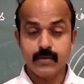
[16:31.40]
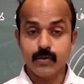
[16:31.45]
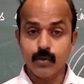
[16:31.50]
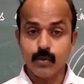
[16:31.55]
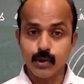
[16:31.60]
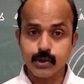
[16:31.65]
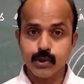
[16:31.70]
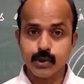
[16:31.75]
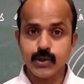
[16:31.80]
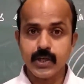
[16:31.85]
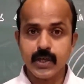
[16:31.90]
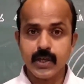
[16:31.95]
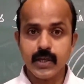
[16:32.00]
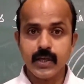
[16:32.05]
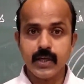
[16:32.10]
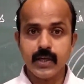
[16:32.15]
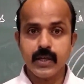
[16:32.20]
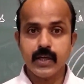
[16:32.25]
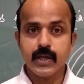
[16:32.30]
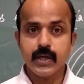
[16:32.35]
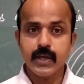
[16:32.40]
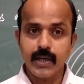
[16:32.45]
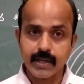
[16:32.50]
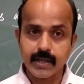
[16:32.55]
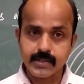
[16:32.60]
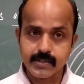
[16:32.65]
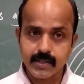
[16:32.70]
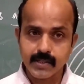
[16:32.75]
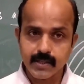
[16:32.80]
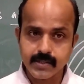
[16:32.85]
go through the
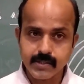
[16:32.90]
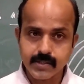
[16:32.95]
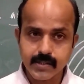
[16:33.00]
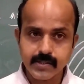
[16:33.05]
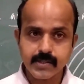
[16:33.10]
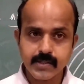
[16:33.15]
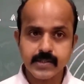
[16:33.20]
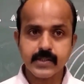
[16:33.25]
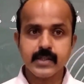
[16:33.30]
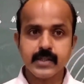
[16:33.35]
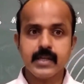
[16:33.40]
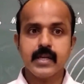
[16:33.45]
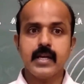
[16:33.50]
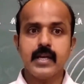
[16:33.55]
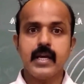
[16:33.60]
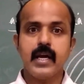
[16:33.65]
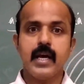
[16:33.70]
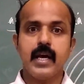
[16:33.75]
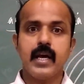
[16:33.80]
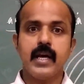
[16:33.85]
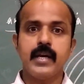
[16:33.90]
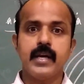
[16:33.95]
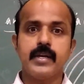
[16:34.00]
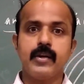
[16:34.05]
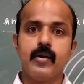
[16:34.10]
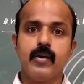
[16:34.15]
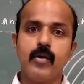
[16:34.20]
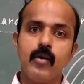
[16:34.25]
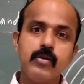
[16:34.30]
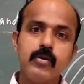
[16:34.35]
exercises
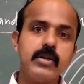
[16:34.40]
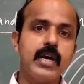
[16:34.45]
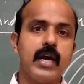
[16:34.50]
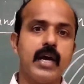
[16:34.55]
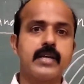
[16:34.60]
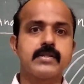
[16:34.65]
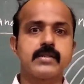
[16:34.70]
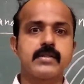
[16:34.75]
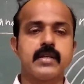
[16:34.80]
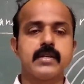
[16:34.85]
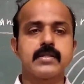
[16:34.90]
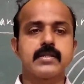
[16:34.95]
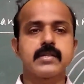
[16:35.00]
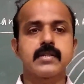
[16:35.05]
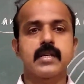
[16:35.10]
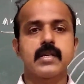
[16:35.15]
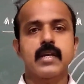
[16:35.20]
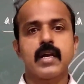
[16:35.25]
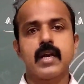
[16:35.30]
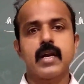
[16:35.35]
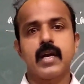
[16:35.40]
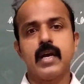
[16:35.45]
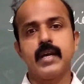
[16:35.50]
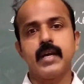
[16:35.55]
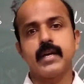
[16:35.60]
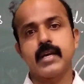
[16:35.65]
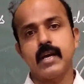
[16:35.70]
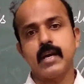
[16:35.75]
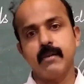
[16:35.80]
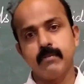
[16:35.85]
and all the answers
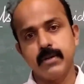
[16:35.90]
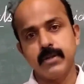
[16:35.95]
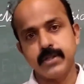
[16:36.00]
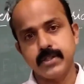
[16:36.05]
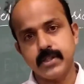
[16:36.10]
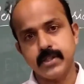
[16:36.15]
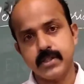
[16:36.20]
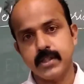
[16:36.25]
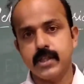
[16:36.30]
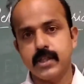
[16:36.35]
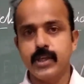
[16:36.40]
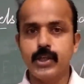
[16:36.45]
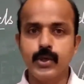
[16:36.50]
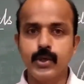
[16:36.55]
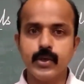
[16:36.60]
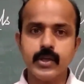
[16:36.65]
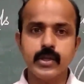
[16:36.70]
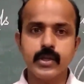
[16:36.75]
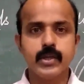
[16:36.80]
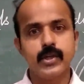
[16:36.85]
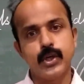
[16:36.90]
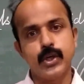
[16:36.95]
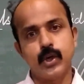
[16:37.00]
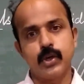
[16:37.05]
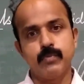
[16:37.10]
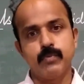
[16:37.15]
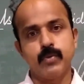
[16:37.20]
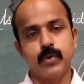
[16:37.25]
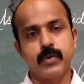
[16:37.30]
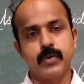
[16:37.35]
and complete it in your
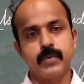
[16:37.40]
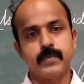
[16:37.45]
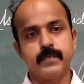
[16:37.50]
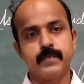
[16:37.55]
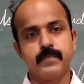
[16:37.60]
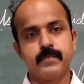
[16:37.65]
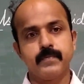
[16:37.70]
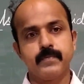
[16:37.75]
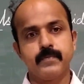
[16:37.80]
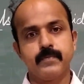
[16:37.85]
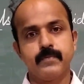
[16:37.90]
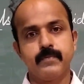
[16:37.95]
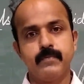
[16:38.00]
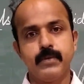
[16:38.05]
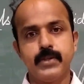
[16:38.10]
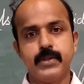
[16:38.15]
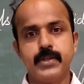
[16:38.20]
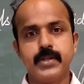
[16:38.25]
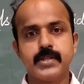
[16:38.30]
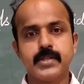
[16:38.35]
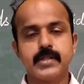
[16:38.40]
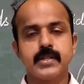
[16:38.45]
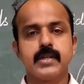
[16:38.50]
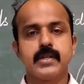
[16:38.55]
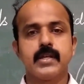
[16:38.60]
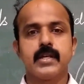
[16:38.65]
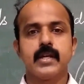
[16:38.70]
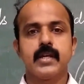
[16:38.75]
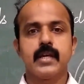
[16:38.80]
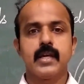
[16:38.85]
notebook. With this,
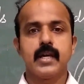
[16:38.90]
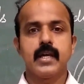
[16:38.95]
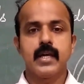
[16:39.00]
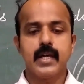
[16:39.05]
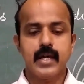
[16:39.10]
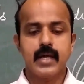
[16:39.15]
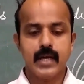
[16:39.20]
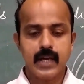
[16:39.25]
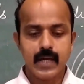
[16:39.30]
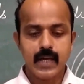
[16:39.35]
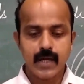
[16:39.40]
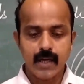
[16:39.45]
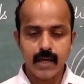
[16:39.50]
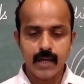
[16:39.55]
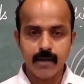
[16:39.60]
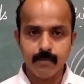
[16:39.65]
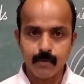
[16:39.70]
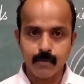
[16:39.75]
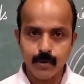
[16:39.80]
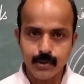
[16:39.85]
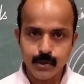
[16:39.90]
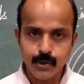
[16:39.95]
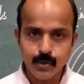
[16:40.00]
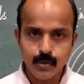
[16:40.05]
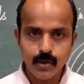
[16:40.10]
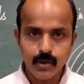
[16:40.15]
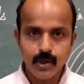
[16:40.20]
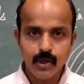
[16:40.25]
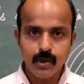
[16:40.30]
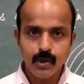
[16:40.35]
I am going
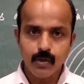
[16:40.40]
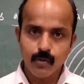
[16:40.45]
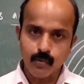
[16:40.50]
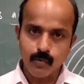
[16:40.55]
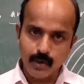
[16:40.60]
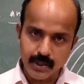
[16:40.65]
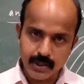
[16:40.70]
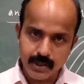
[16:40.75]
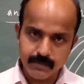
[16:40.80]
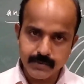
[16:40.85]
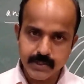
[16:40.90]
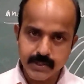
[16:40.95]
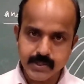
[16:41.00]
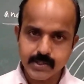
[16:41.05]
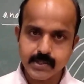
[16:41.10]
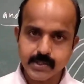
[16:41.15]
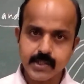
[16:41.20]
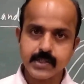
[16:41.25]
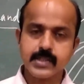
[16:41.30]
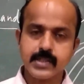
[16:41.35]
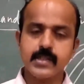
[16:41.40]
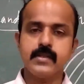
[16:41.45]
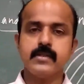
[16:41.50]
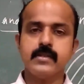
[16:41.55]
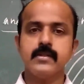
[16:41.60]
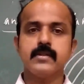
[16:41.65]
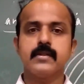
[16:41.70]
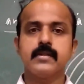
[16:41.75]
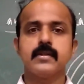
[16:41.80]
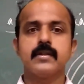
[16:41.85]
to wind up this
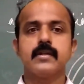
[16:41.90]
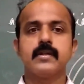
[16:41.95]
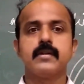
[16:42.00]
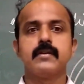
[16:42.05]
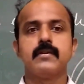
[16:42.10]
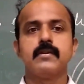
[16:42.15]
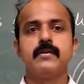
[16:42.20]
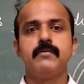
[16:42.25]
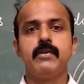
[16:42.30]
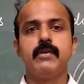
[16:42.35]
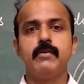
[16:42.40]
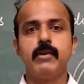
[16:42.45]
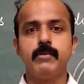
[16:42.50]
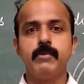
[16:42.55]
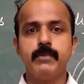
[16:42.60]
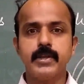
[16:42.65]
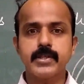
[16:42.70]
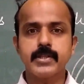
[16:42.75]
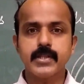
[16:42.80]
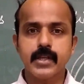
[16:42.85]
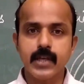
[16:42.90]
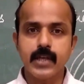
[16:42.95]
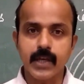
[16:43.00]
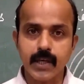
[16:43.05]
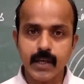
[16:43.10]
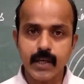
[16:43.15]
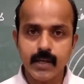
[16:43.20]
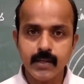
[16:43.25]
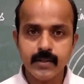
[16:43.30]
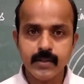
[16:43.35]
session. We will meet
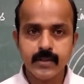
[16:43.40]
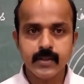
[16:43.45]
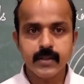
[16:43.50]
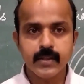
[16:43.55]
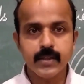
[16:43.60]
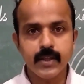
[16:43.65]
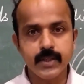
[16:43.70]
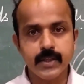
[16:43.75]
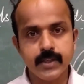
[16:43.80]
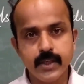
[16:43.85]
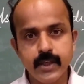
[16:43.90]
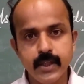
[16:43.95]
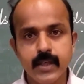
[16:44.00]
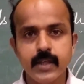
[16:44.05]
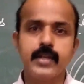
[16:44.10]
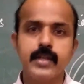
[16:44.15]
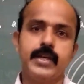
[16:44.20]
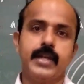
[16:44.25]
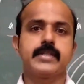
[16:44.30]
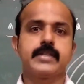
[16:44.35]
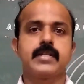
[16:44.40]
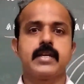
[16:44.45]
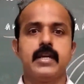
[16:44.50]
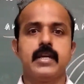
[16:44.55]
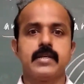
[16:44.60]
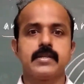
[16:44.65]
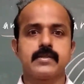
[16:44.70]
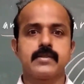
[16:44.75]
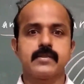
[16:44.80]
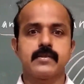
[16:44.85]
again in the next
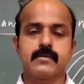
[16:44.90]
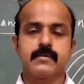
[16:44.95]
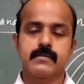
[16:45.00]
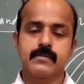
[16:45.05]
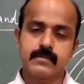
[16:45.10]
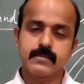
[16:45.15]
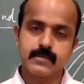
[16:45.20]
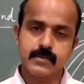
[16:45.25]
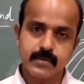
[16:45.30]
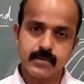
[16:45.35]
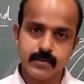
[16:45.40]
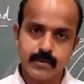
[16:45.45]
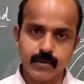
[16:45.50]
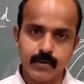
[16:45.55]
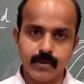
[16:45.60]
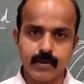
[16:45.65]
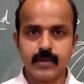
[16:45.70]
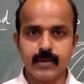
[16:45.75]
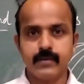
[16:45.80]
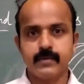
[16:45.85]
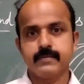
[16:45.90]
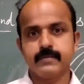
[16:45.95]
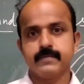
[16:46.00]
class. Okay.